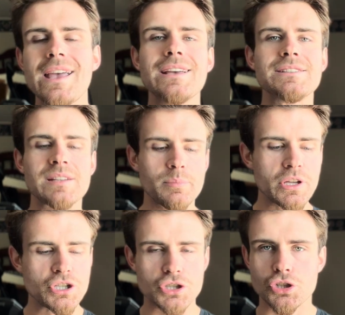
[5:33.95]
simply
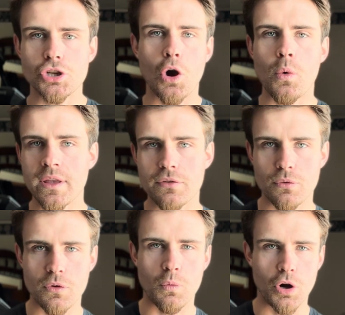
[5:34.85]
just going through
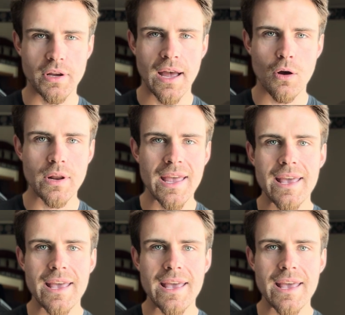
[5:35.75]
the workout